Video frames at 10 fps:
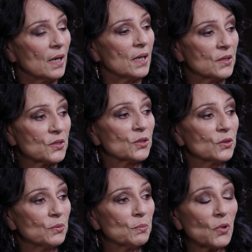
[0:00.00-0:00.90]
and
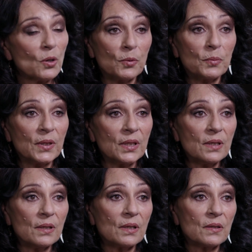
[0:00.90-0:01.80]
two,
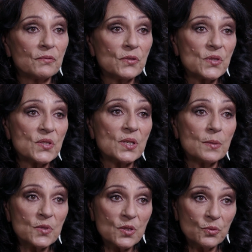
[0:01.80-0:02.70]
probably the first
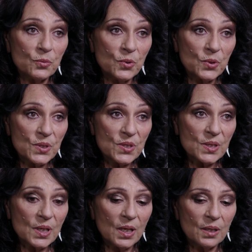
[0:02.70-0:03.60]
steps towards